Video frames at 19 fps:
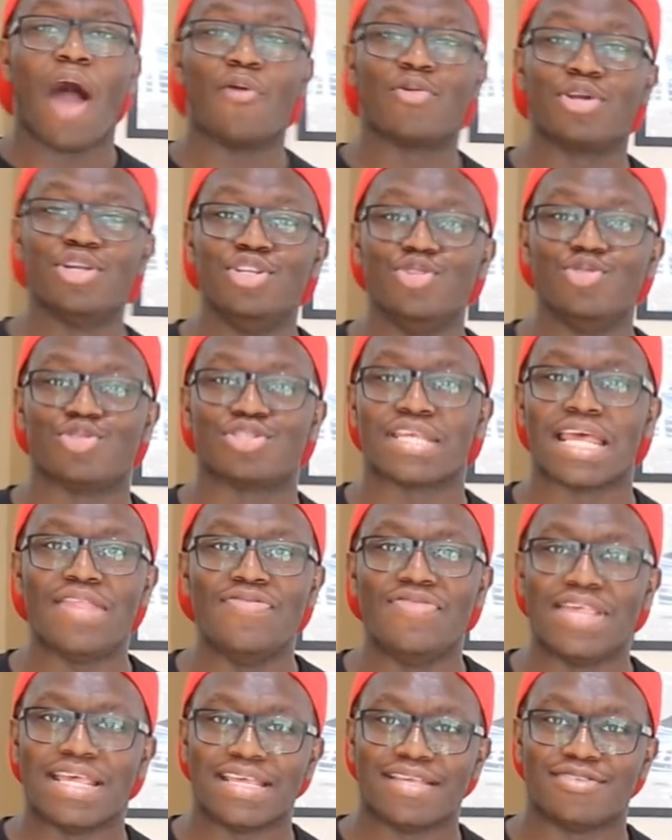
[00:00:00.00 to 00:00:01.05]
How can you
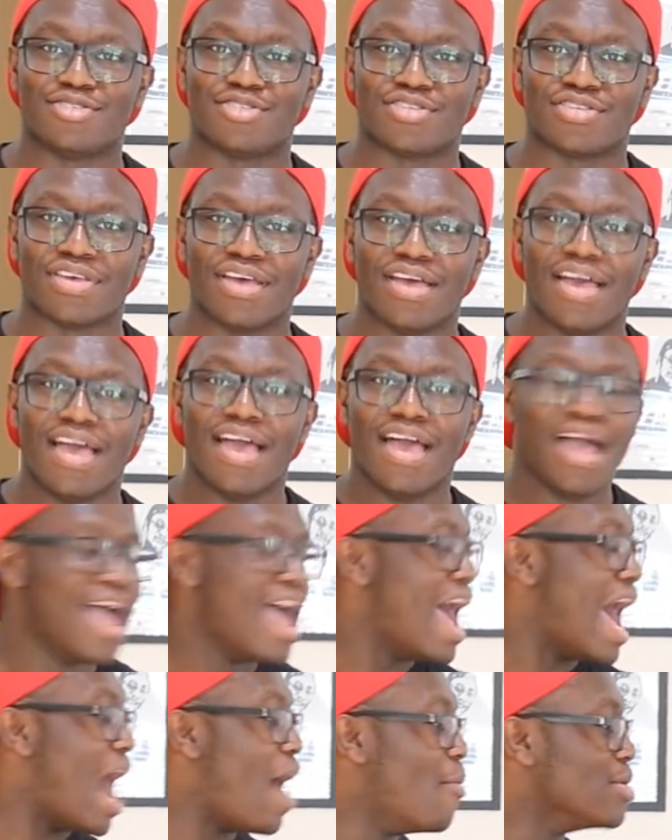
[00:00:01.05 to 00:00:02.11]
send this?
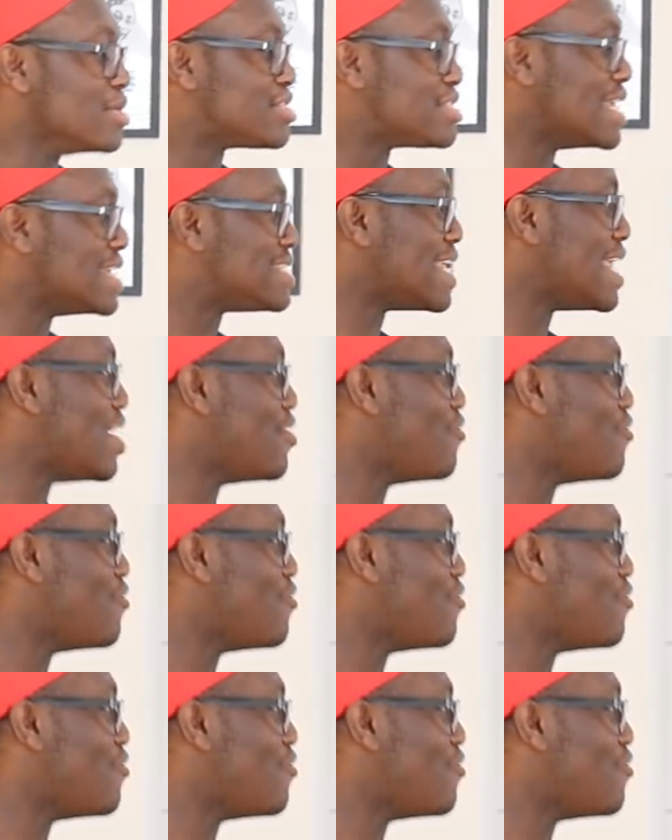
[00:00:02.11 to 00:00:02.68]
How is this